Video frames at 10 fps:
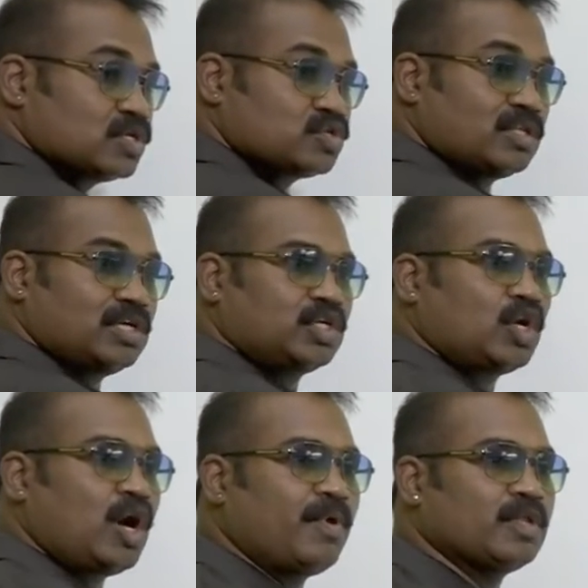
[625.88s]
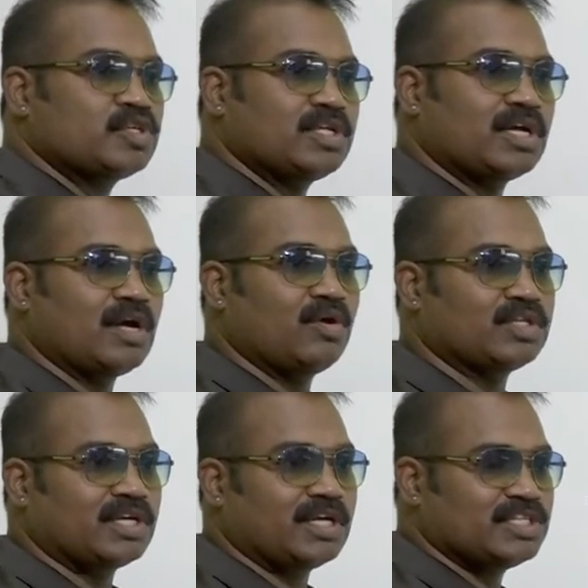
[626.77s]
So on the top also the
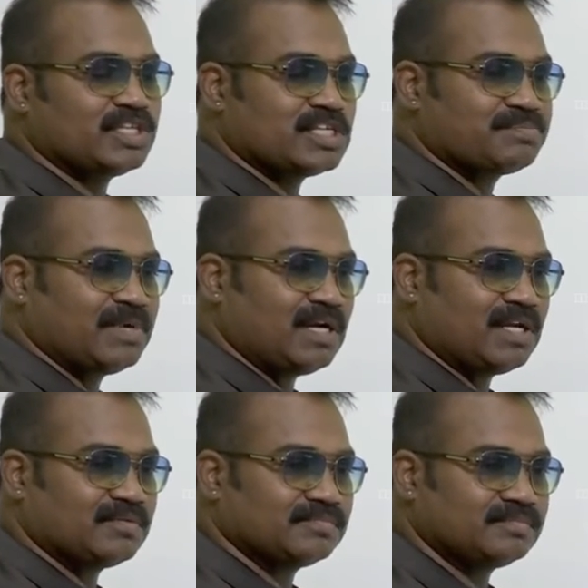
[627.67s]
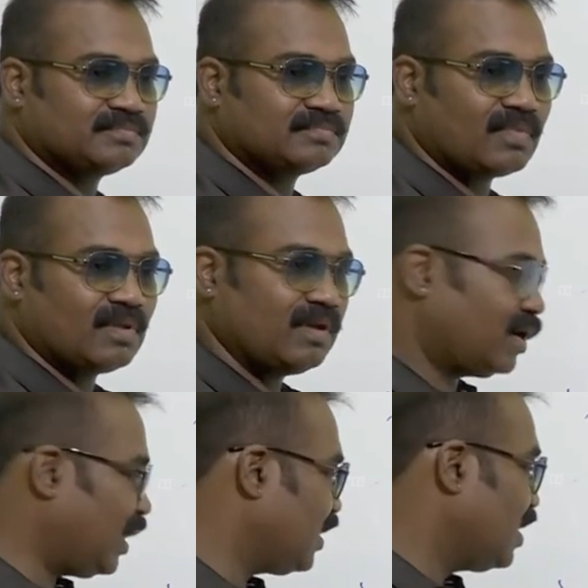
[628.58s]
Gangotri glacier is melting,
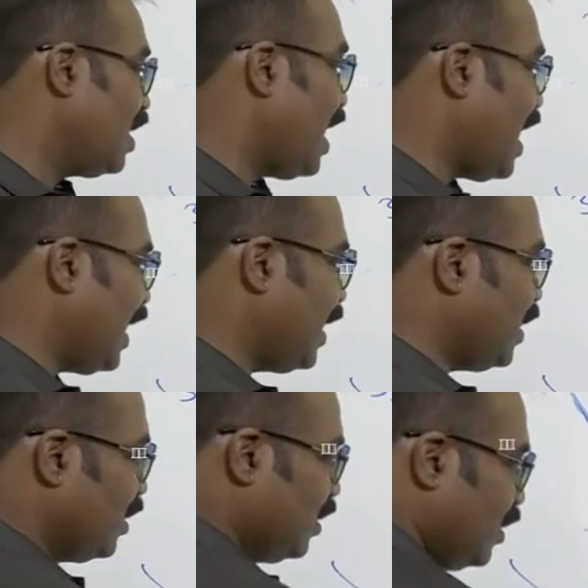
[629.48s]
right? And